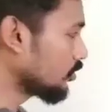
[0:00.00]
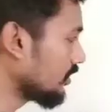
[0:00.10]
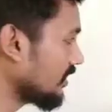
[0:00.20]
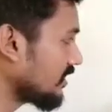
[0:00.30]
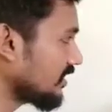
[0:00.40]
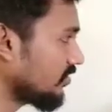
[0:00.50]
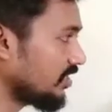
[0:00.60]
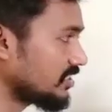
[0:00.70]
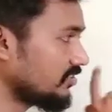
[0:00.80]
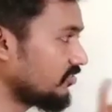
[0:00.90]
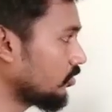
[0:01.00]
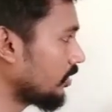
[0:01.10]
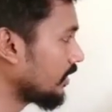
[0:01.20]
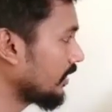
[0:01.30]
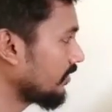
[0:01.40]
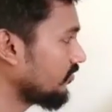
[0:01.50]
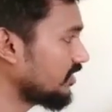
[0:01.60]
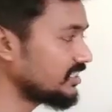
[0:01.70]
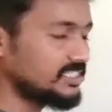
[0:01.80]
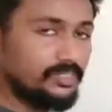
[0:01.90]
This is equation 4.
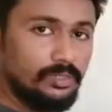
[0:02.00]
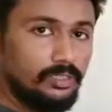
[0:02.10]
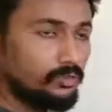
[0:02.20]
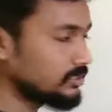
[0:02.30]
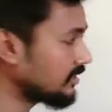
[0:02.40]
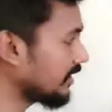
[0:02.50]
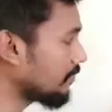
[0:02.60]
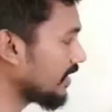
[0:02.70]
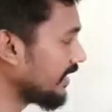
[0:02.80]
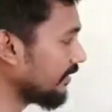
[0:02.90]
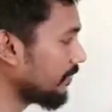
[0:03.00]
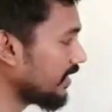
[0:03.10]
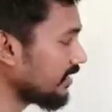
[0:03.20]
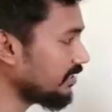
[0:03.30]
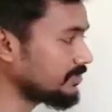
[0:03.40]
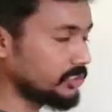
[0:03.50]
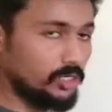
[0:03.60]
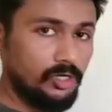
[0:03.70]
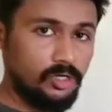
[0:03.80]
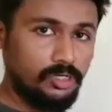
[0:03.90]
V is equal to sigma D by
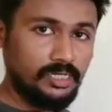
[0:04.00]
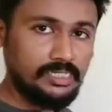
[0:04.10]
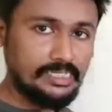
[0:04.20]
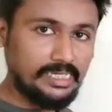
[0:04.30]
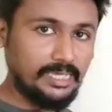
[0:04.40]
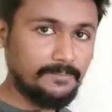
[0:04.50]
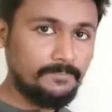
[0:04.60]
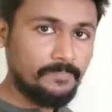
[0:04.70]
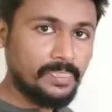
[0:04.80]
epsilon naught K.